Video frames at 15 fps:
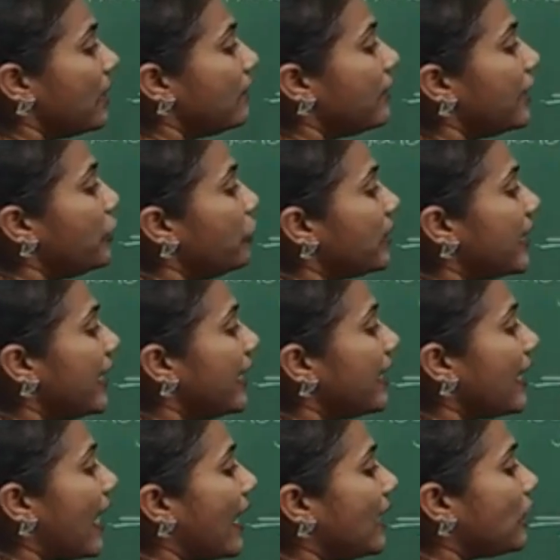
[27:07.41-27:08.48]
When you take
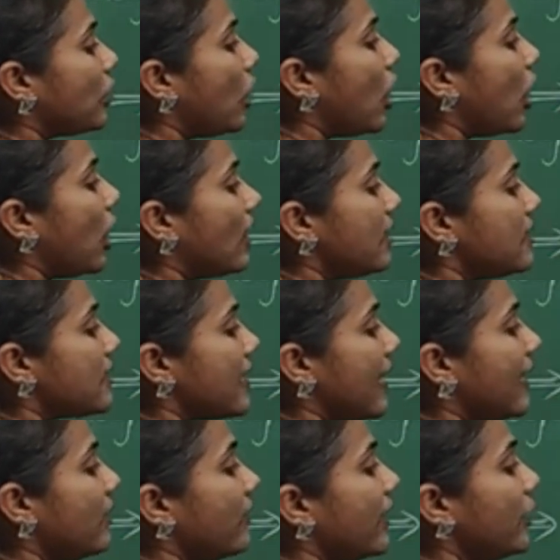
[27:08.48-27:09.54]
alcohols
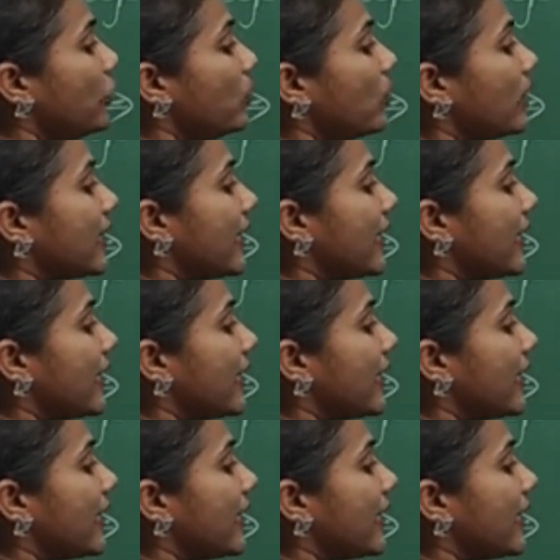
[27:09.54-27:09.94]
and when you